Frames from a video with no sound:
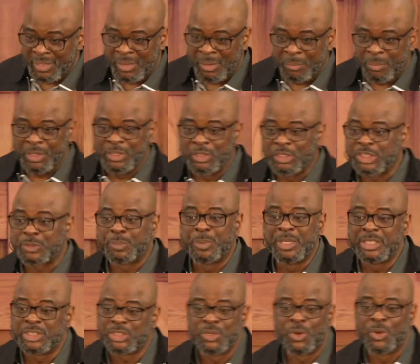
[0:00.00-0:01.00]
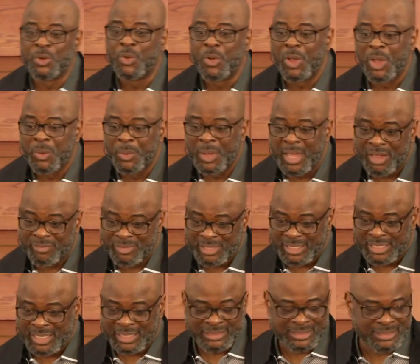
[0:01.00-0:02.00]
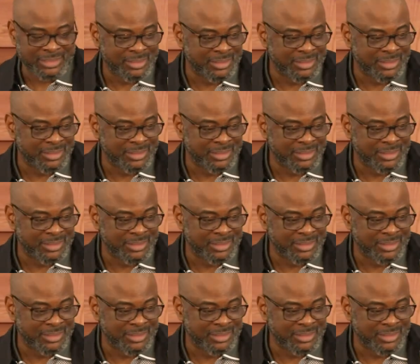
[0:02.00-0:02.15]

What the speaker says: but those spirits don't go away after that.